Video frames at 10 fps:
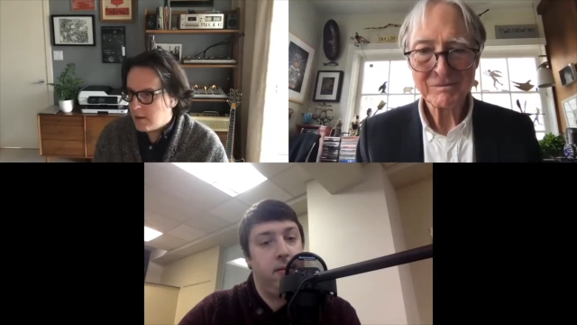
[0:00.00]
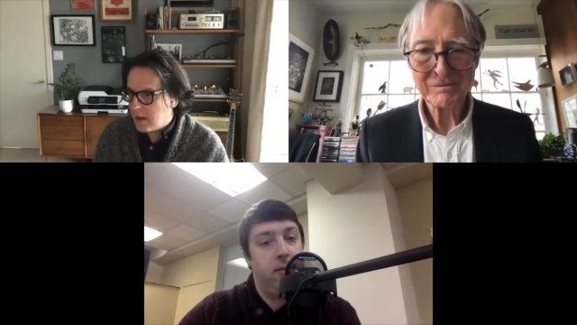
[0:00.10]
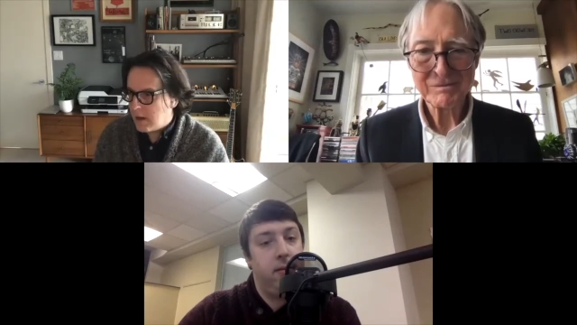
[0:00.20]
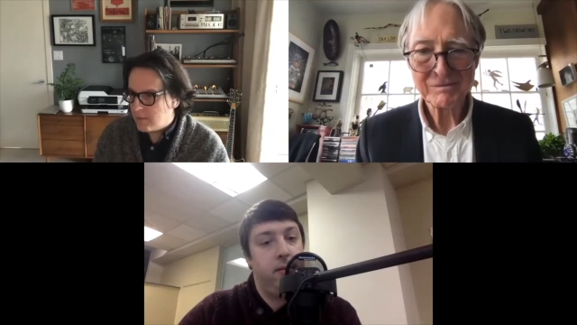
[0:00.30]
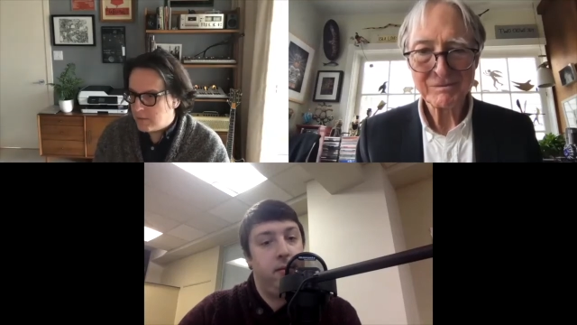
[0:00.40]

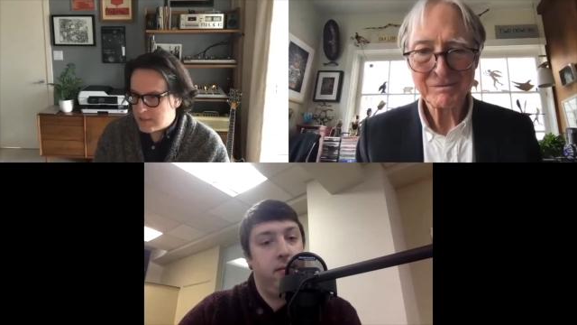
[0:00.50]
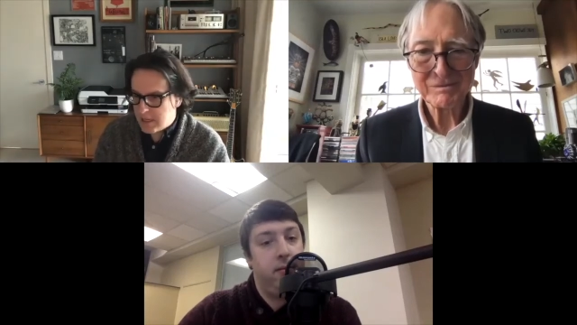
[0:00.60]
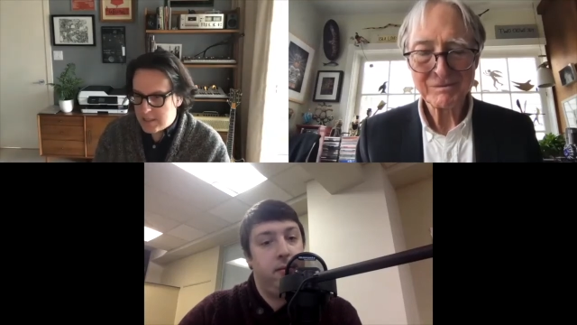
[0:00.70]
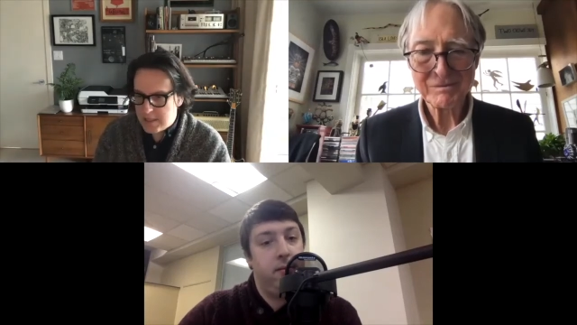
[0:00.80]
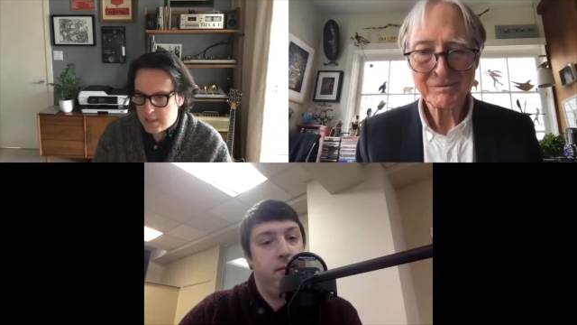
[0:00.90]
Speaker 1: uh, this
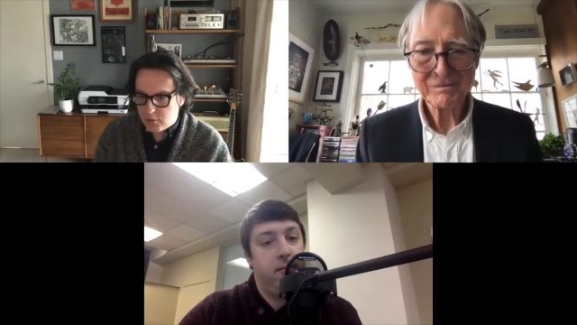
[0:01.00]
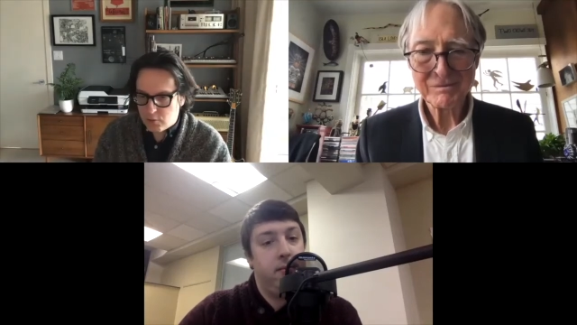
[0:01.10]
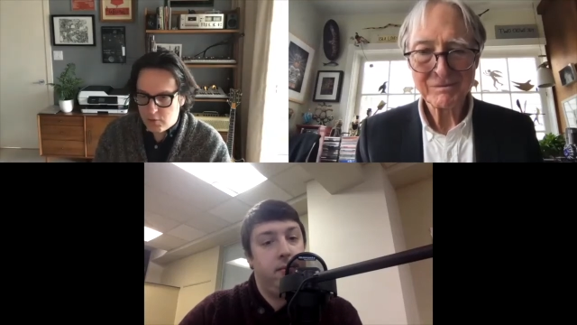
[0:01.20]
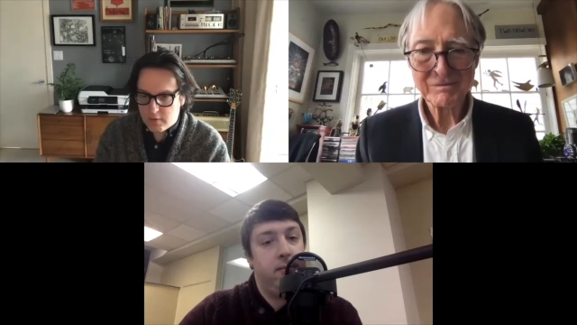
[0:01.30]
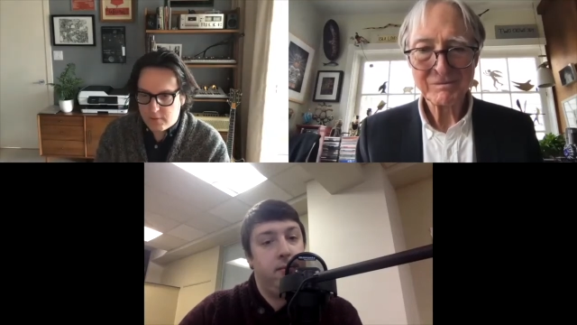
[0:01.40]
idea
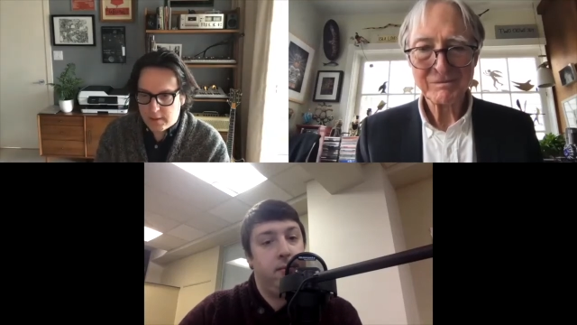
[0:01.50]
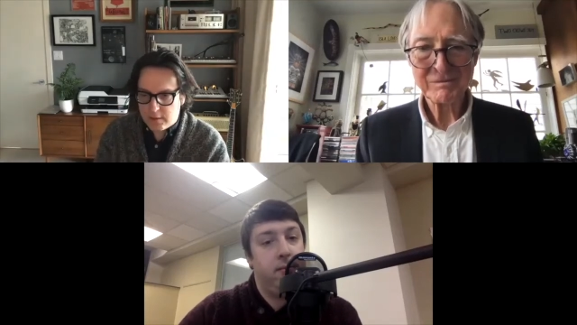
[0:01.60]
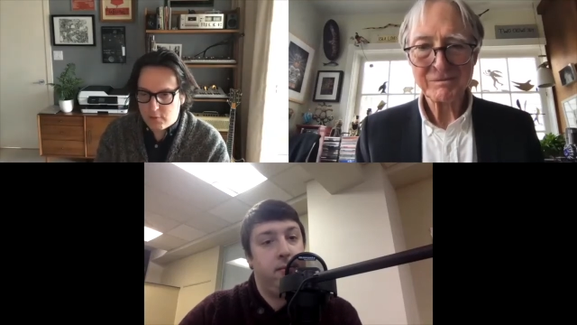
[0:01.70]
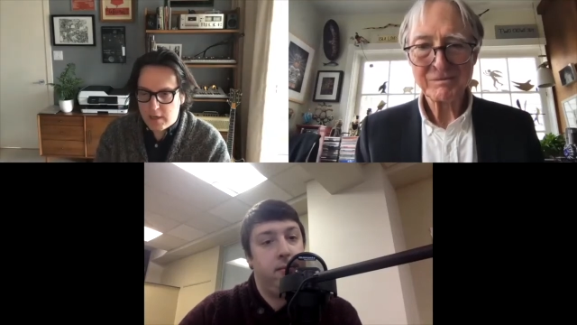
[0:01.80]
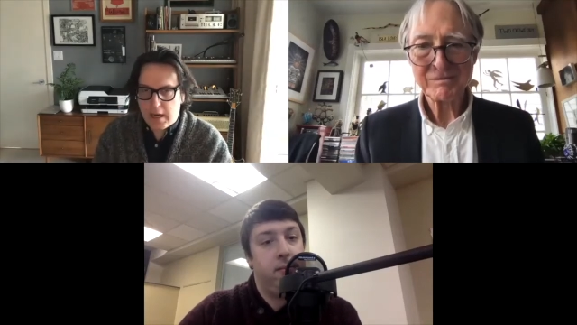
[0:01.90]
grew of like
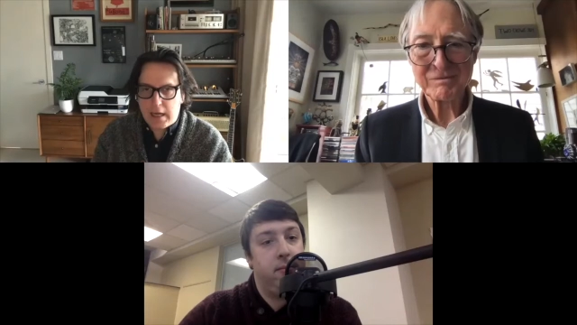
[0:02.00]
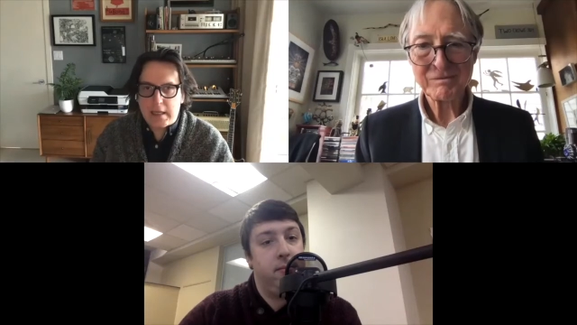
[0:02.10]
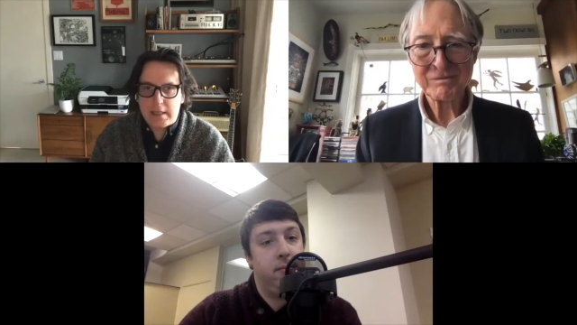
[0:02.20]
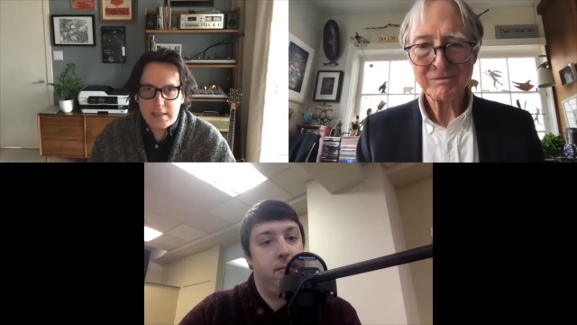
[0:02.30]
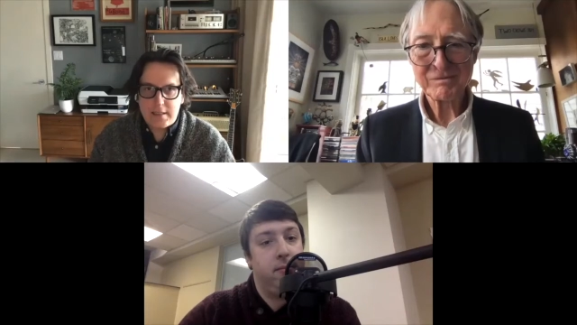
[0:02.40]
creating a
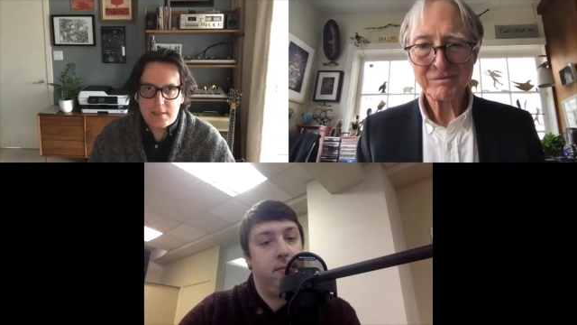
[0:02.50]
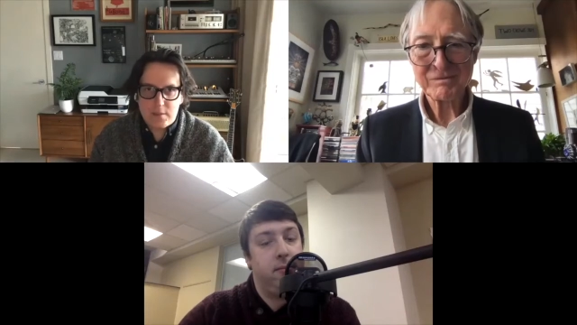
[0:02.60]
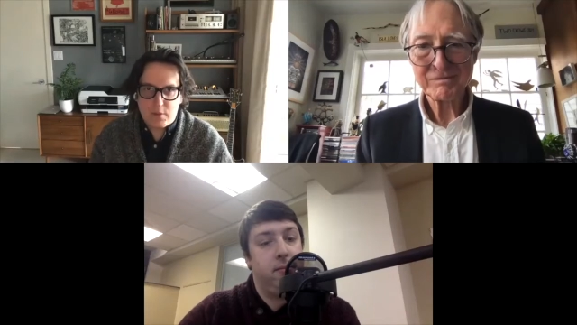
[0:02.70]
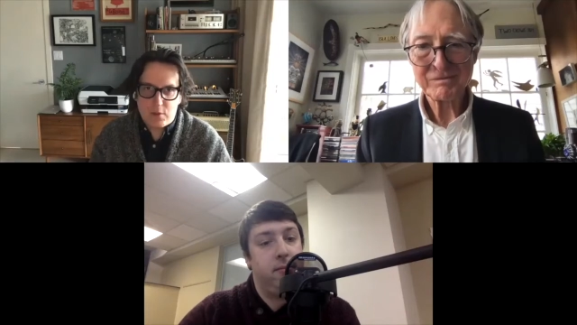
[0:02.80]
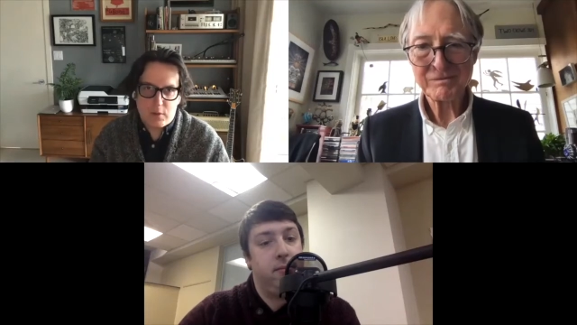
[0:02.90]
distance
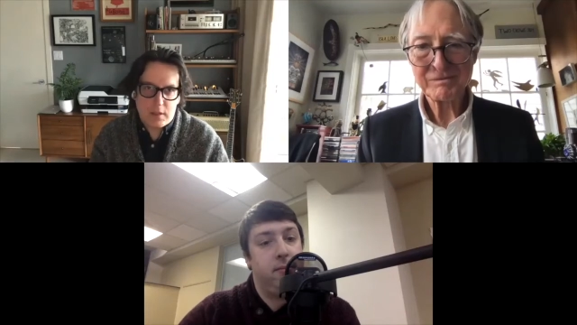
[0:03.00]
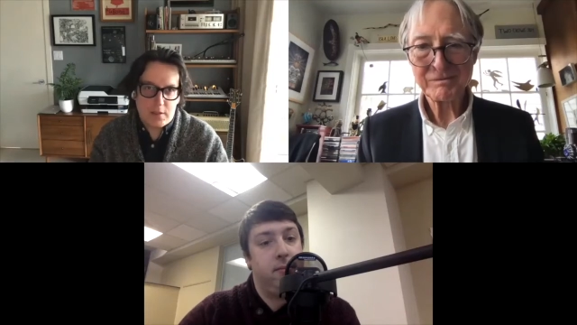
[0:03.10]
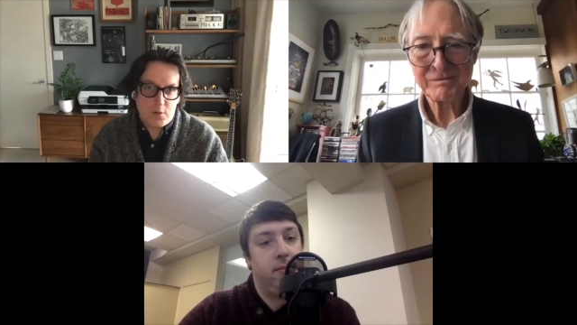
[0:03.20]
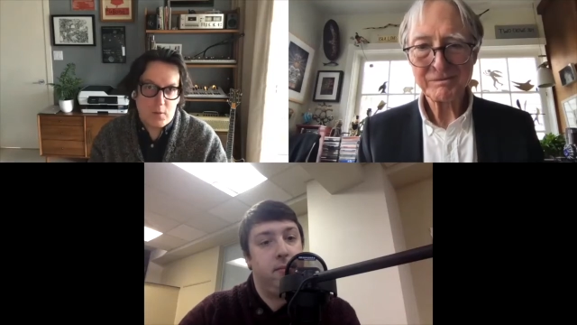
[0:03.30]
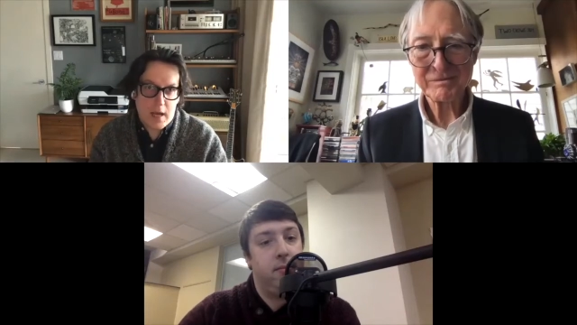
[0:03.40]
between the
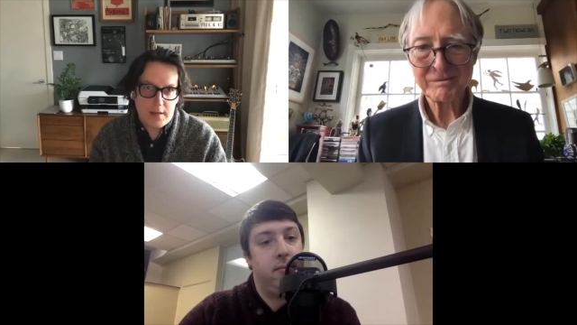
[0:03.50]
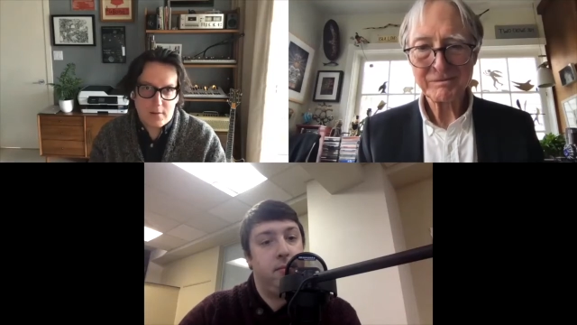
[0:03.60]
duet